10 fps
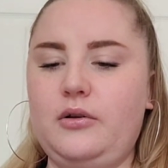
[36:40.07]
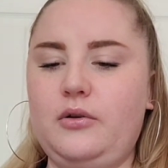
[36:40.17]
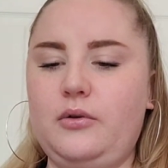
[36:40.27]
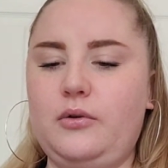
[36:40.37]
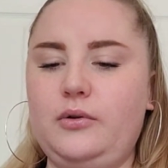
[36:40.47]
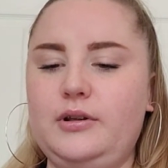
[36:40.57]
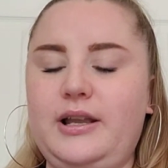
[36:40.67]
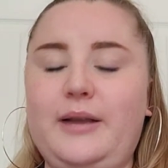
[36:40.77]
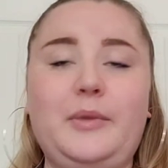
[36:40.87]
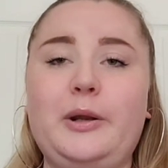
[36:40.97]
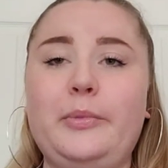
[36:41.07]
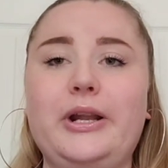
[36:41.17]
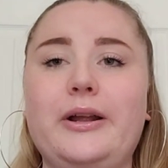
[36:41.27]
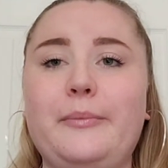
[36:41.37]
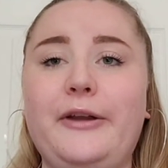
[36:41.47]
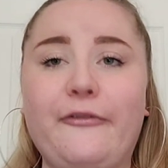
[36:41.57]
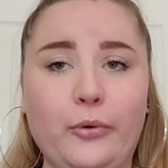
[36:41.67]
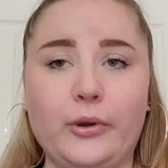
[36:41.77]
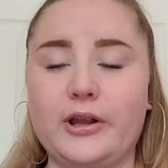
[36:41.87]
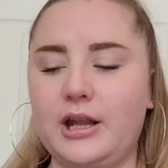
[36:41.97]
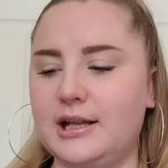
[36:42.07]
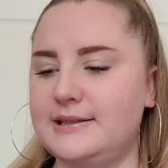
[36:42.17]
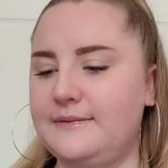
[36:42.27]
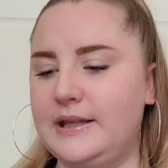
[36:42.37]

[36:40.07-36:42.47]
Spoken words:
gold. I'm gonna put on my fourth gloss of the